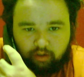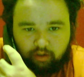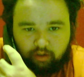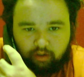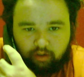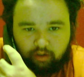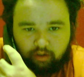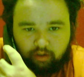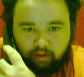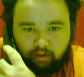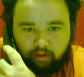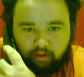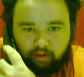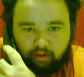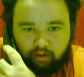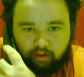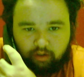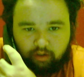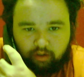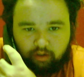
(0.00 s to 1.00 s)

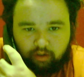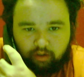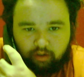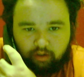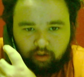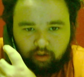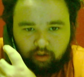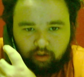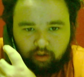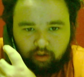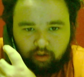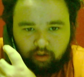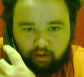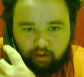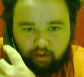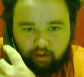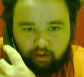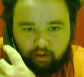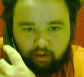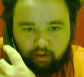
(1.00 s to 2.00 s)

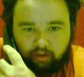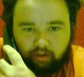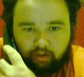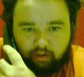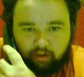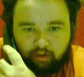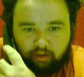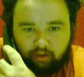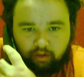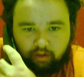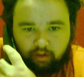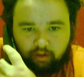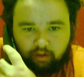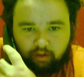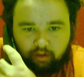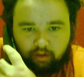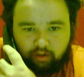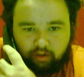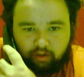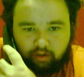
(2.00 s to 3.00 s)

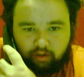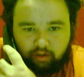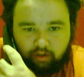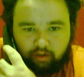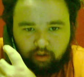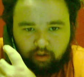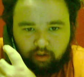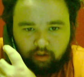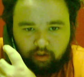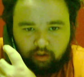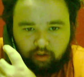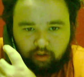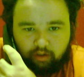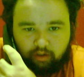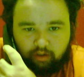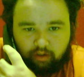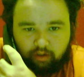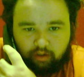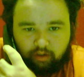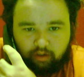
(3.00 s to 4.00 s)

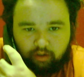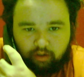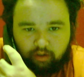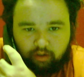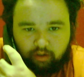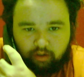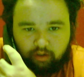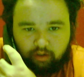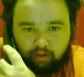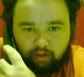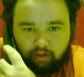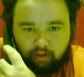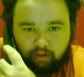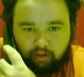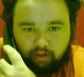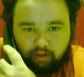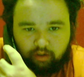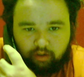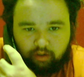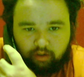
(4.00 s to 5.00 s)

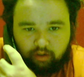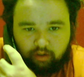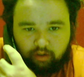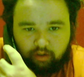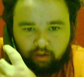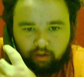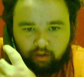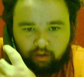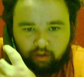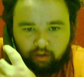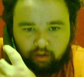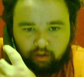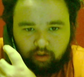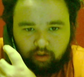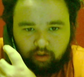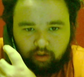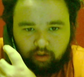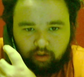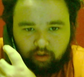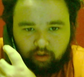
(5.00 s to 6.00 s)

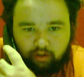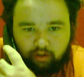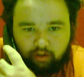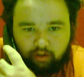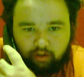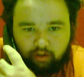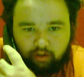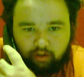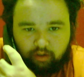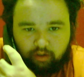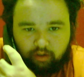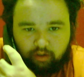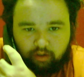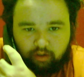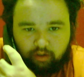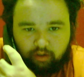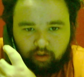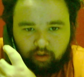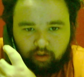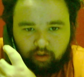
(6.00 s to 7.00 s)

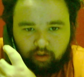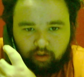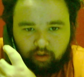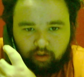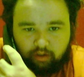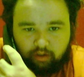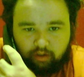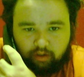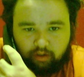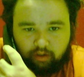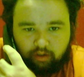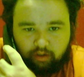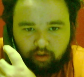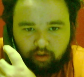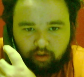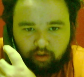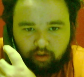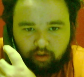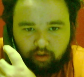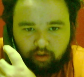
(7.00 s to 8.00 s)
(no lip movement)